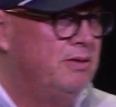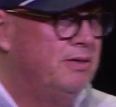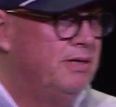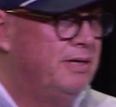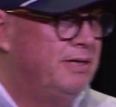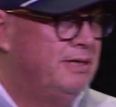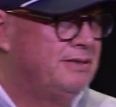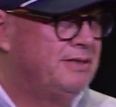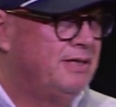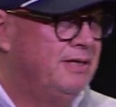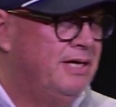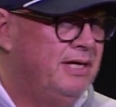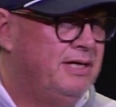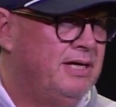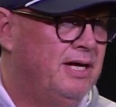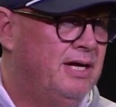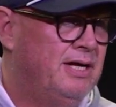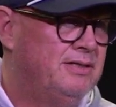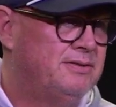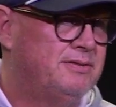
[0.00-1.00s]
And I said, hey
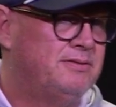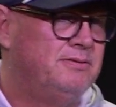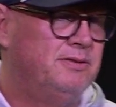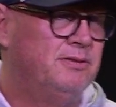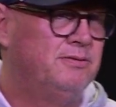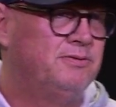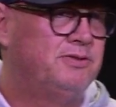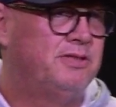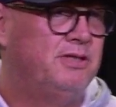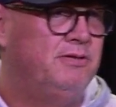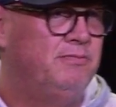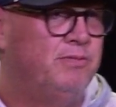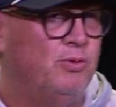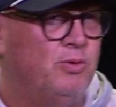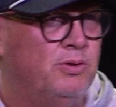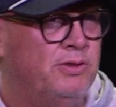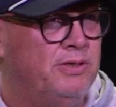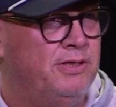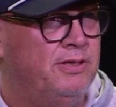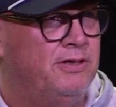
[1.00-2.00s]
guys, you know, Steve
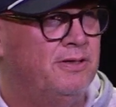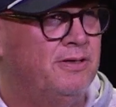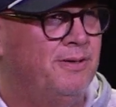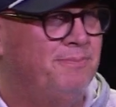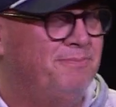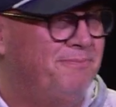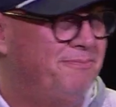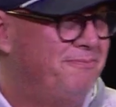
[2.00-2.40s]
Loyd here. I'm